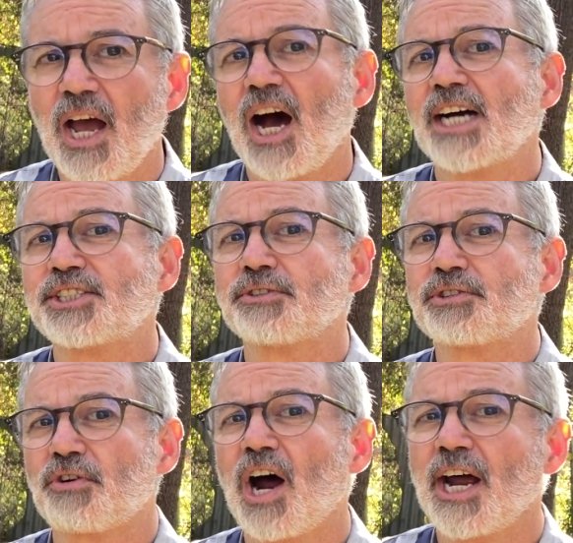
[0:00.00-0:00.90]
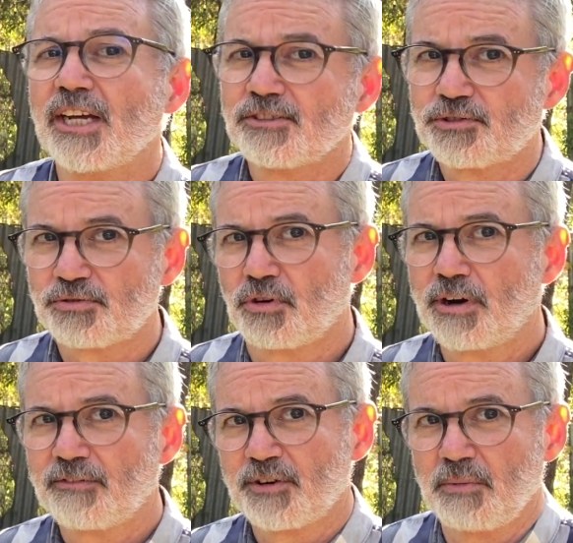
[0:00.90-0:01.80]
I should try
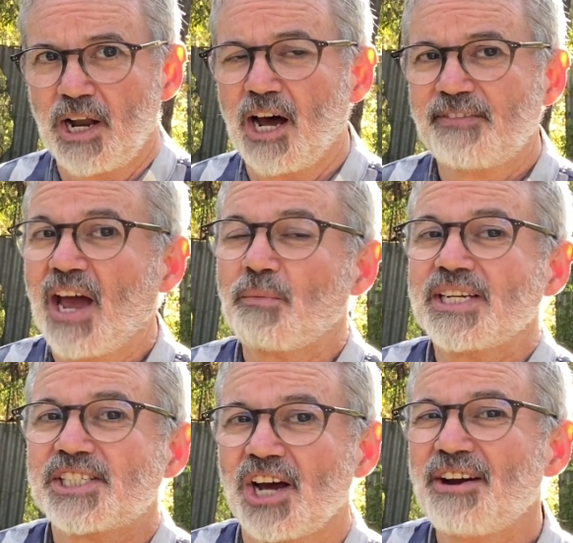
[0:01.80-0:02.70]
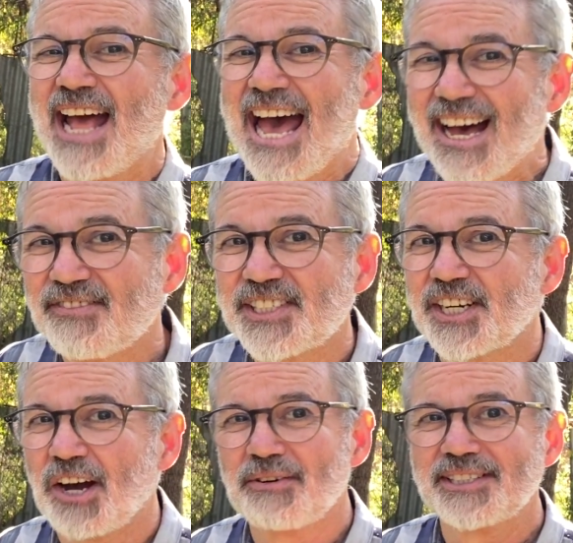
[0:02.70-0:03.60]
drawing from life. And we don't have to
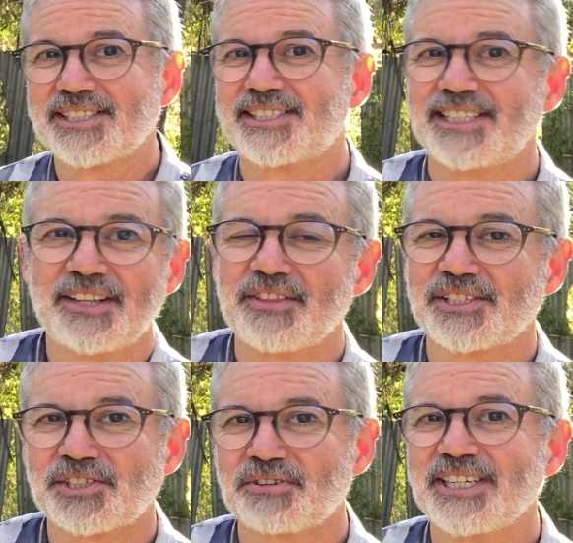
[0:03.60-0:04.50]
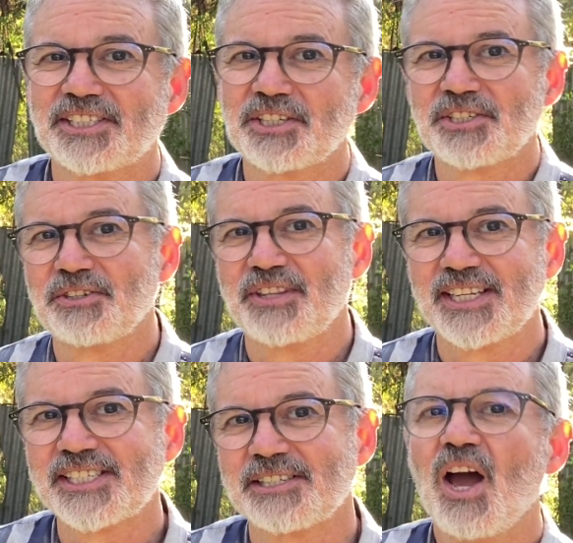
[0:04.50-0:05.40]
go and sit in the street to do
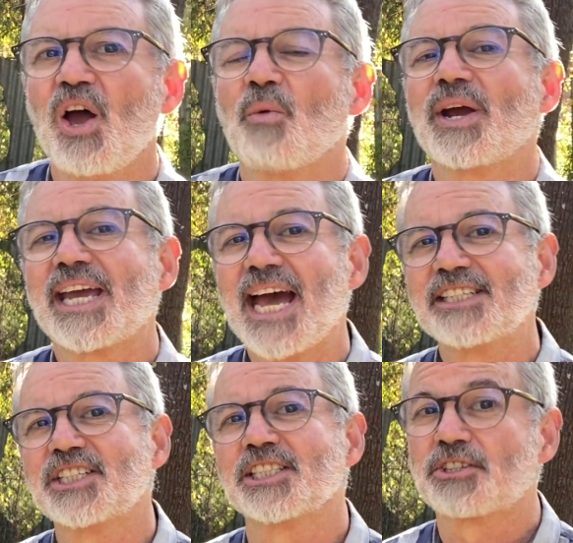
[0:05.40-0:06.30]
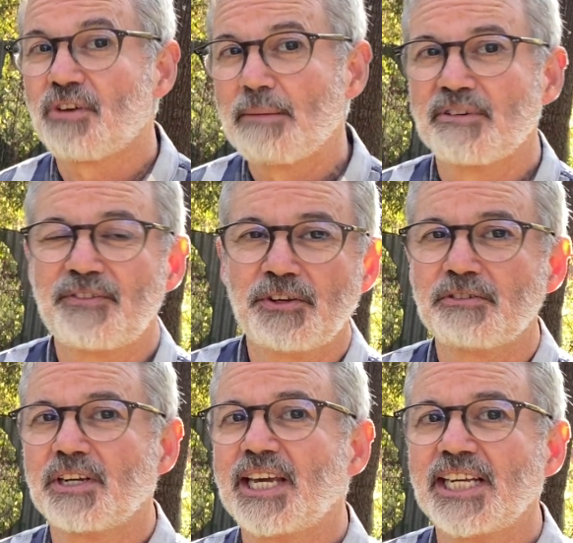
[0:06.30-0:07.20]
this. We can just grab a few
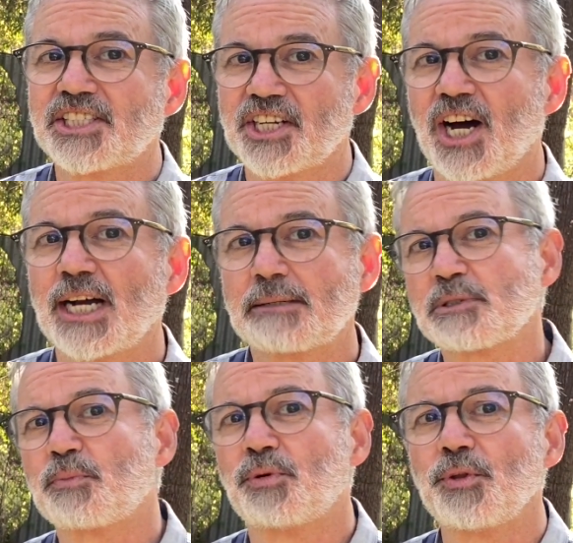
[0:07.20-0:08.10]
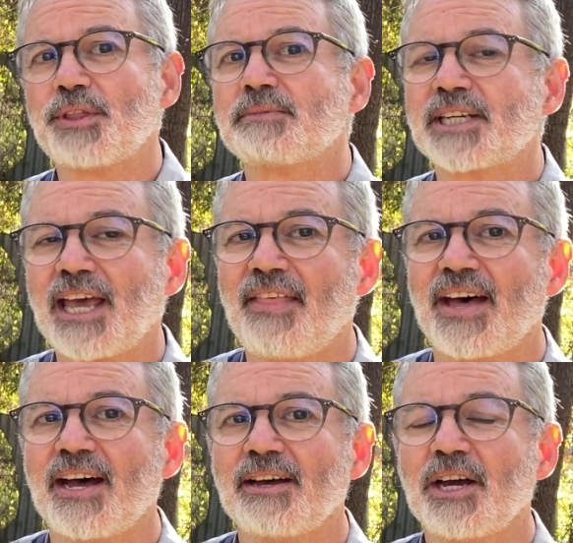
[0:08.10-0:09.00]
kitchen items, put them
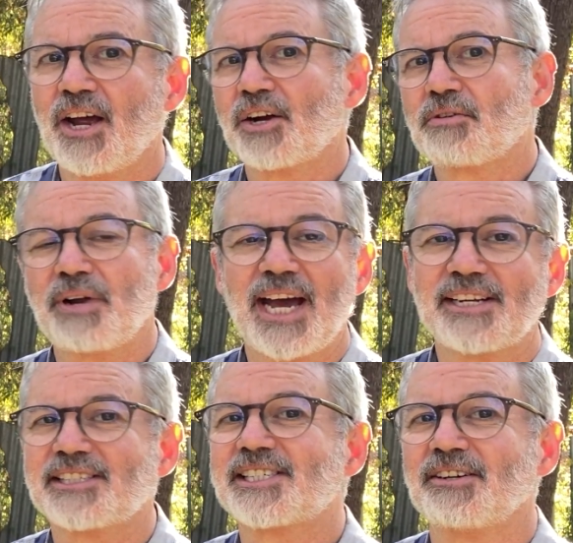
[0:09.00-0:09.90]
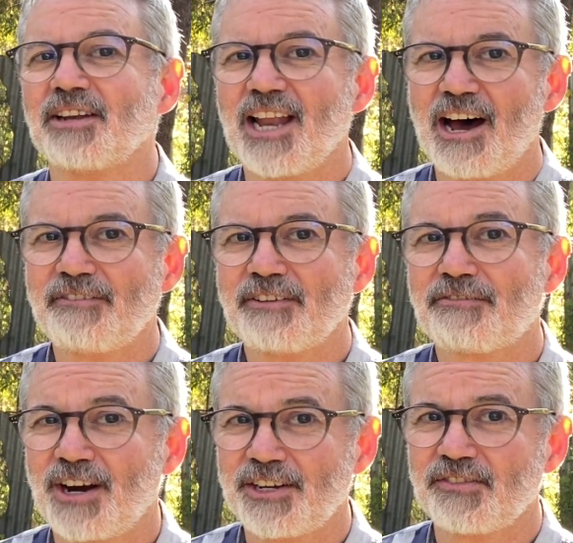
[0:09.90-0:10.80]
together, create a still life in
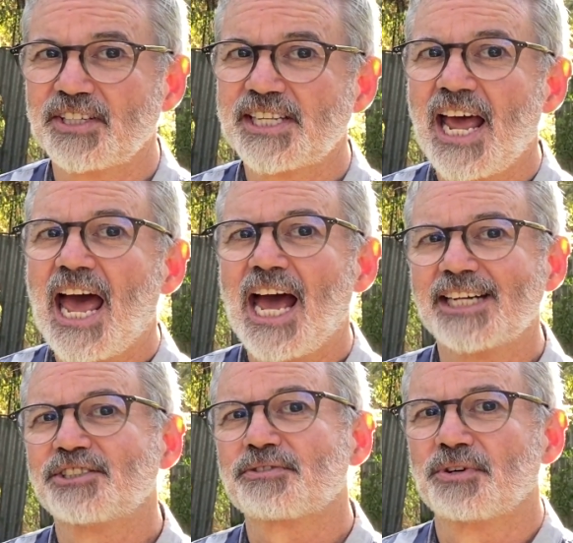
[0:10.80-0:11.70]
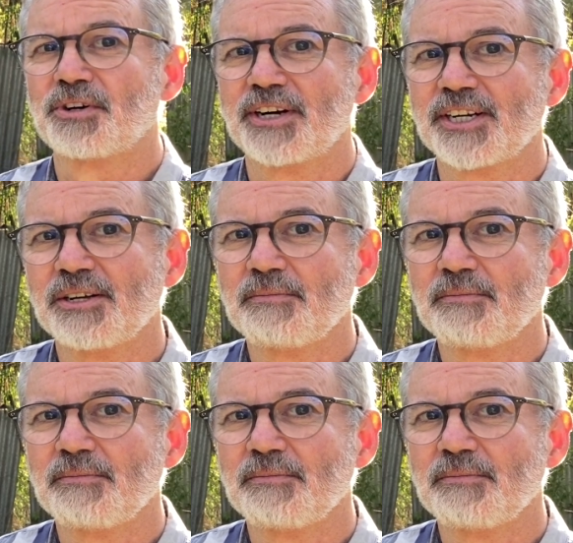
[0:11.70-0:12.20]
front of us and draw it.